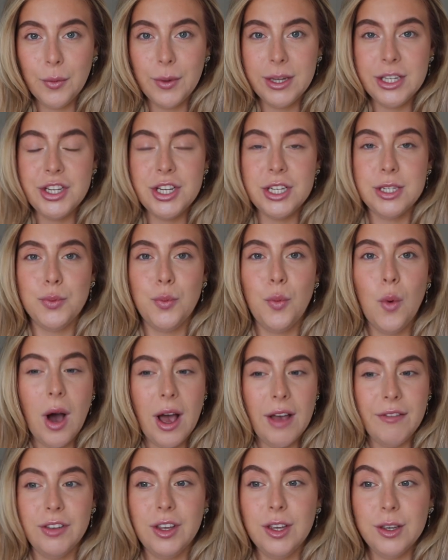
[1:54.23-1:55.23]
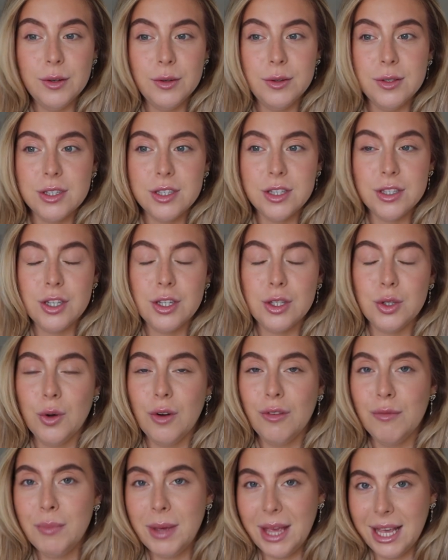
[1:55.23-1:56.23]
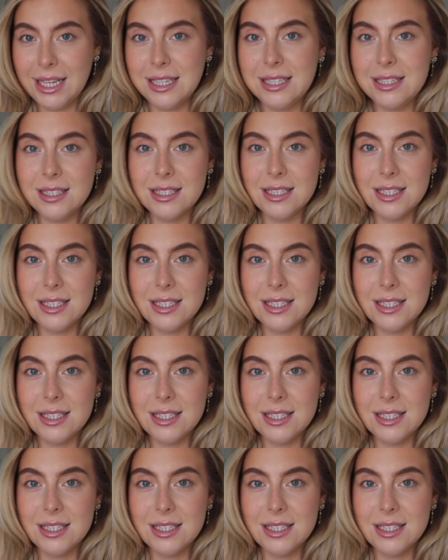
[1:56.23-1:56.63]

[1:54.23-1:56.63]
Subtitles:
which is what I've used to sort of piece